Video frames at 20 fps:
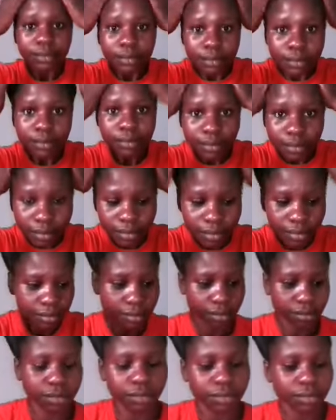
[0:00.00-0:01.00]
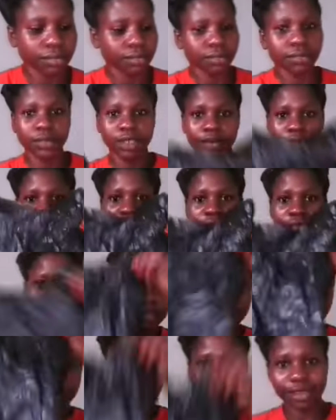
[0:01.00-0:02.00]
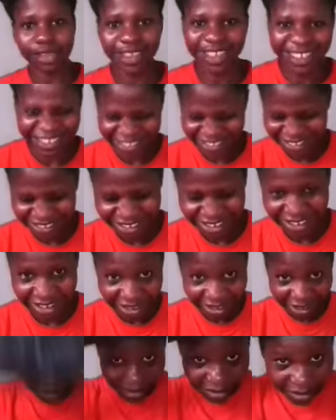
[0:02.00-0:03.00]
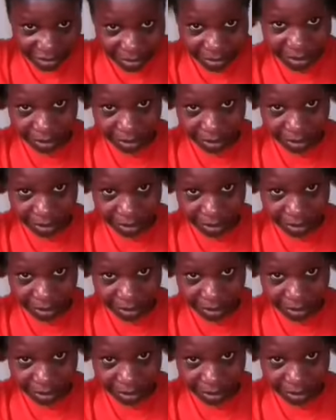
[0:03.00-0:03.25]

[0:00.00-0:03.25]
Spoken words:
cover your whole head with it, or you can use your